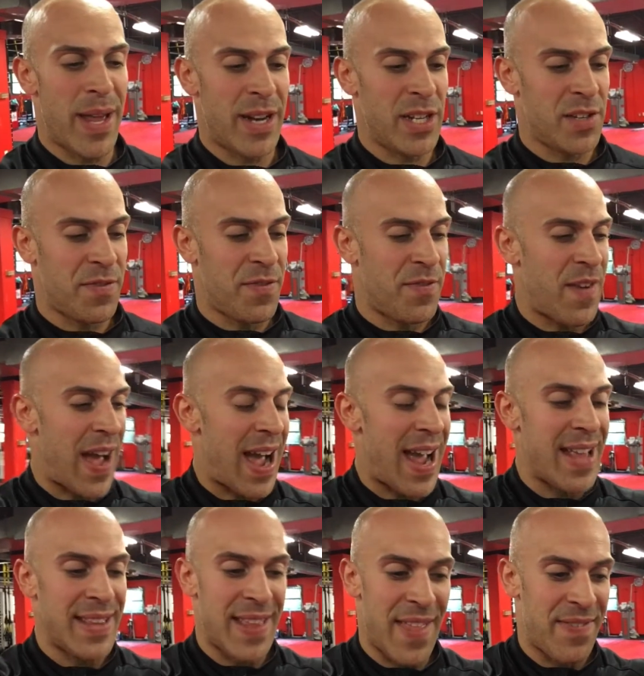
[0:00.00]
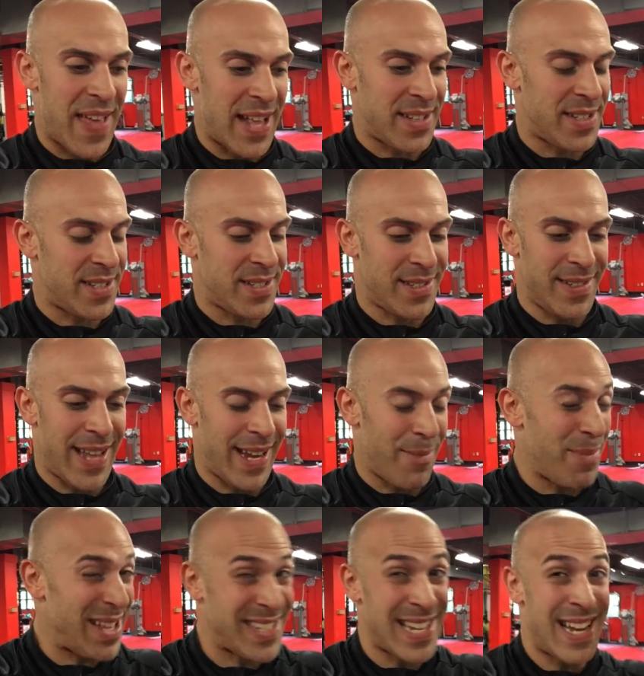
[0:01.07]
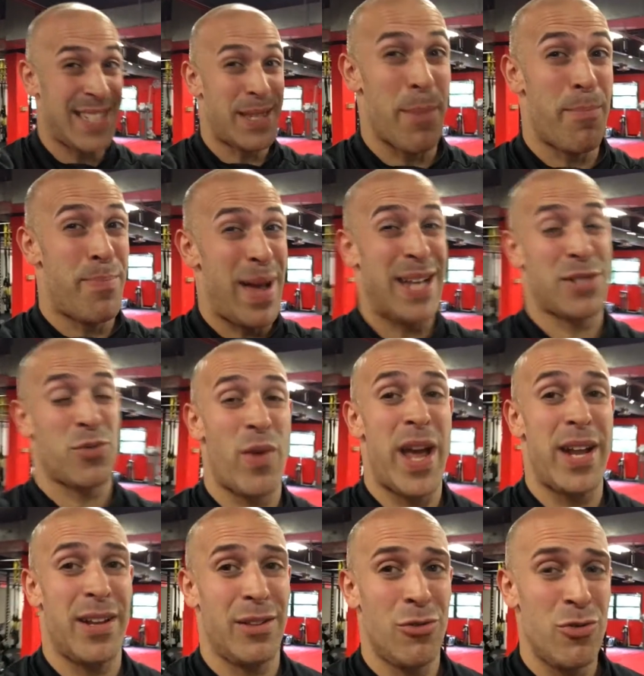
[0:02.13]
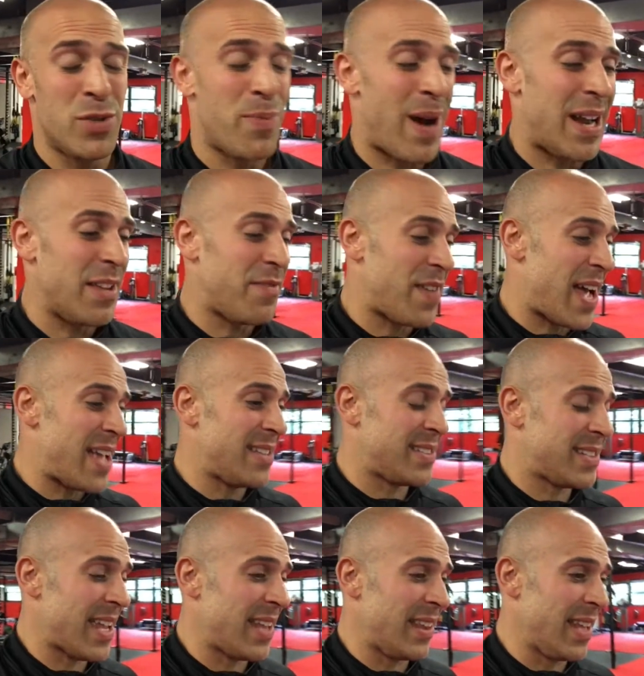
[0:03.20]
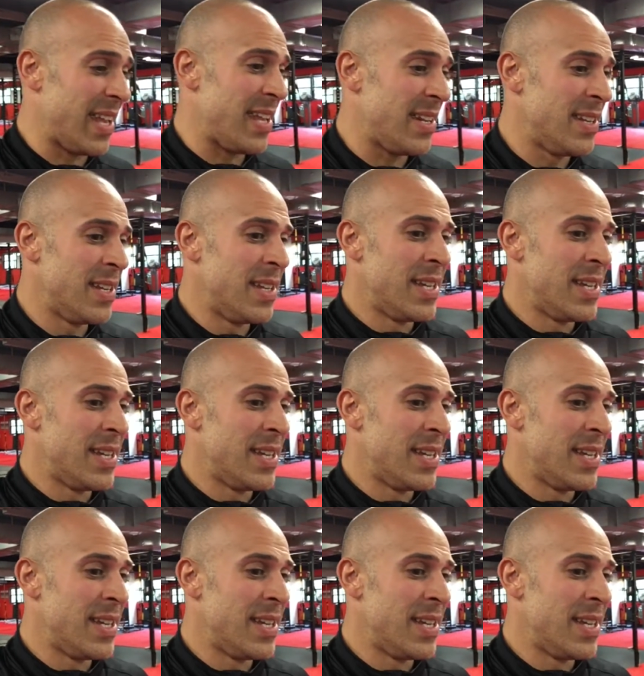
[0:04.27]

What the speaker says: I just find that's like, I'm not saying best way to lose body fat and stay lean.